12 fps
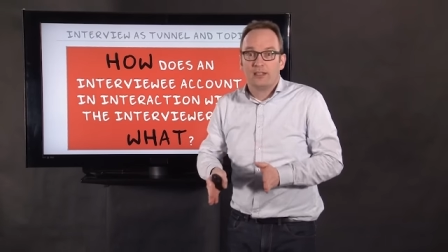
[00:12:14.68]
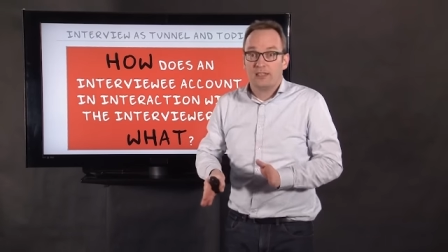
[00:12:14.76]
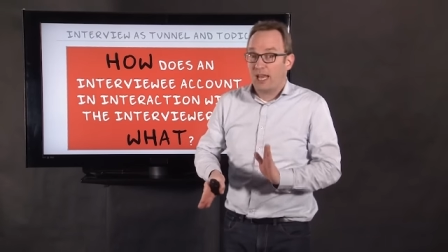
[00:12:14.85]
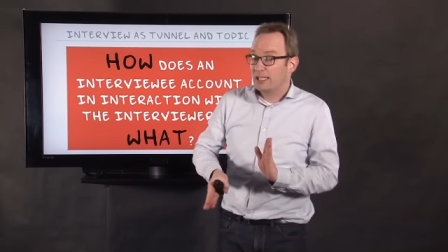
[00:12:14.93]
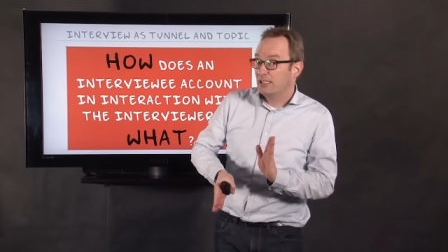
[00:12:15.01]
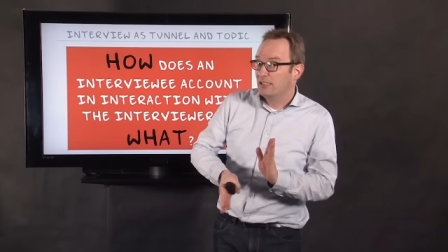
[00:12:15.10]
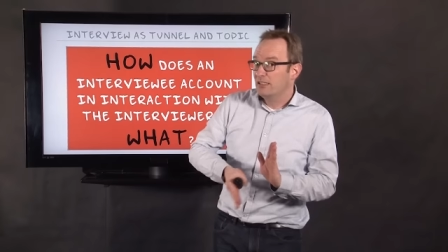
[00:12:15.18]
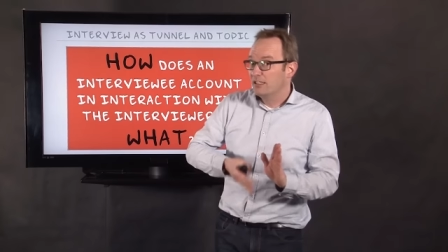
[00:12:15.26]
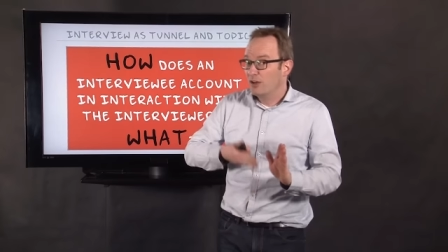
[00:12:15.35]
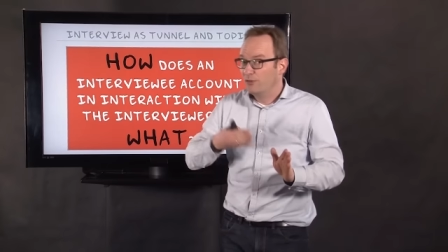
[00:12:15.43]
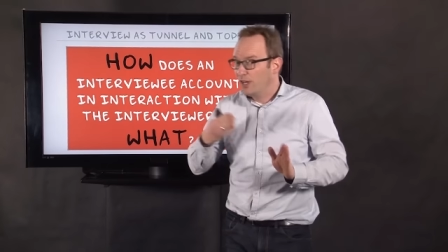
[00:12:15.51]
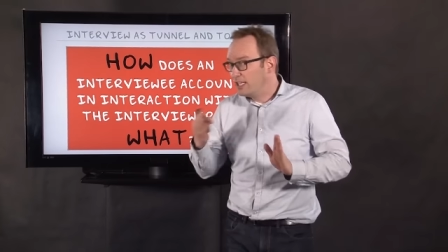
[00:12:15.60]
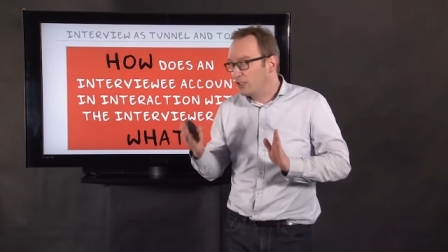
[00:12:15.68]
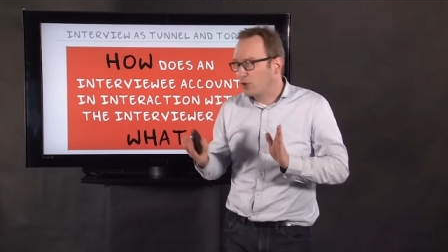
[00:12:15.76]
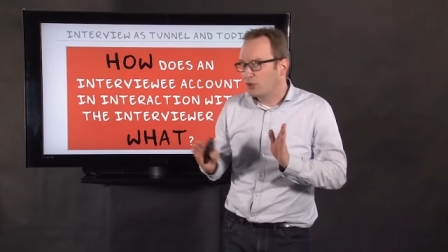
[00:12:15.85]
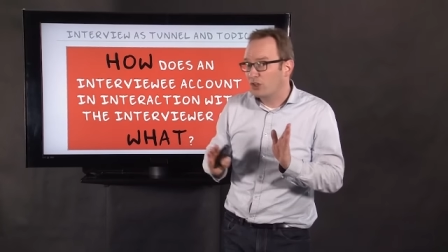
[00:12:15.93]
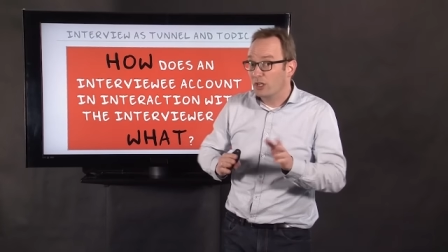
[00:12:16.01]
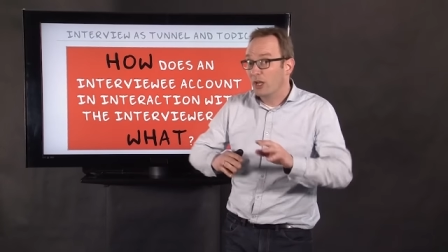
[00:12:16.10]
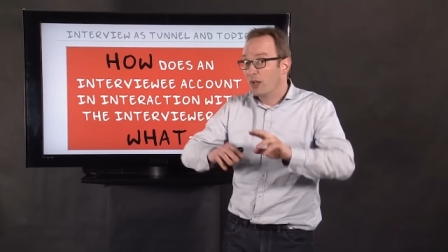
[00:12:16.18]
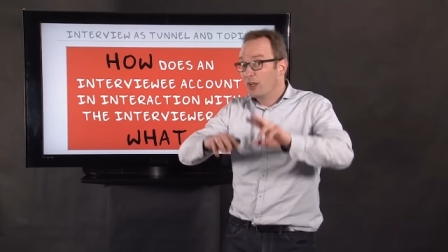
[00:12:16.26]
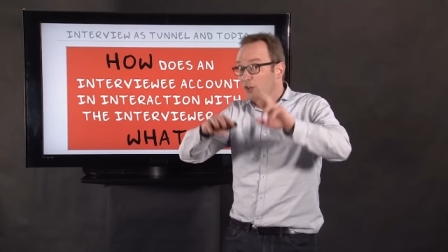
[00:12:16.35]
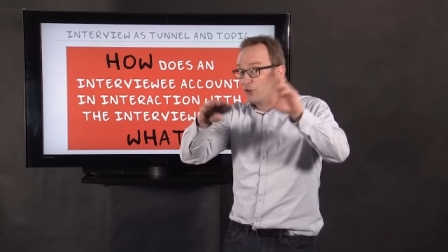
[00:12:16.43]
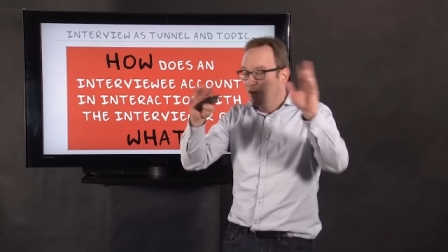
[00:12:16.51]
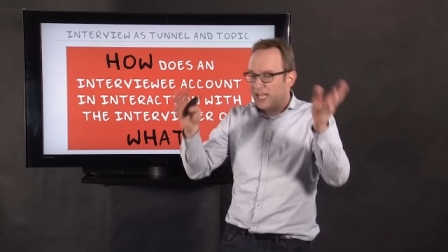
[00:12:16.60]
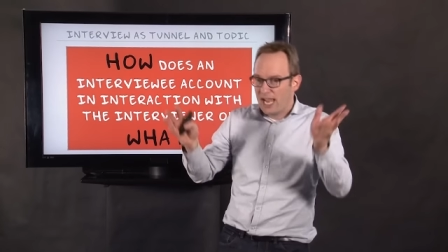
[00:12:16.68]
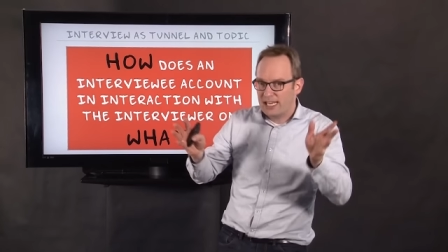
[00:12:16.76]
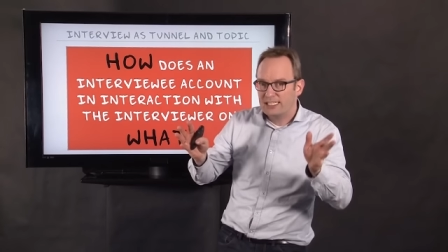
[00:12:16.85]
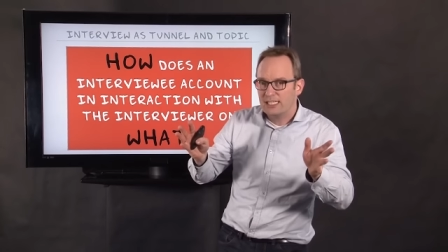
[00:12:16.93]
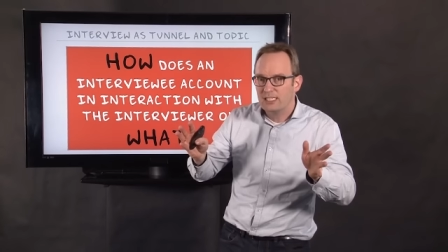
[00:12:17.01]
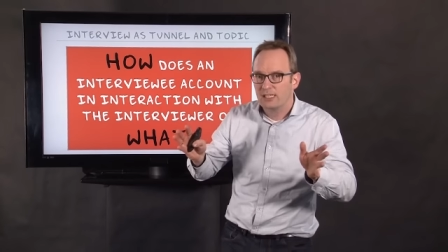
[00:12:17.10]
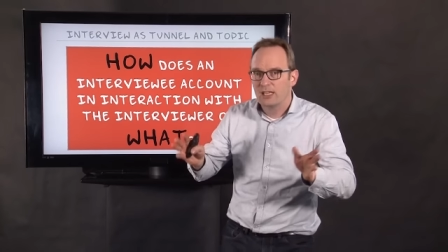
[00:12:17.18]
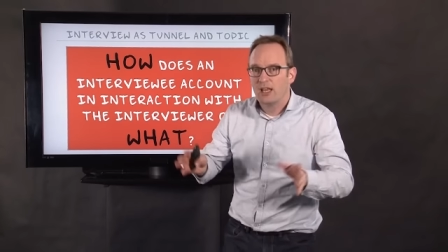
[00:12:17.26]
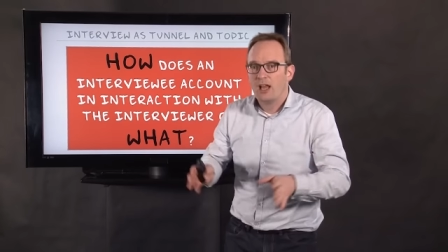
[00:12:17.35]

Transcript: that the researcher created,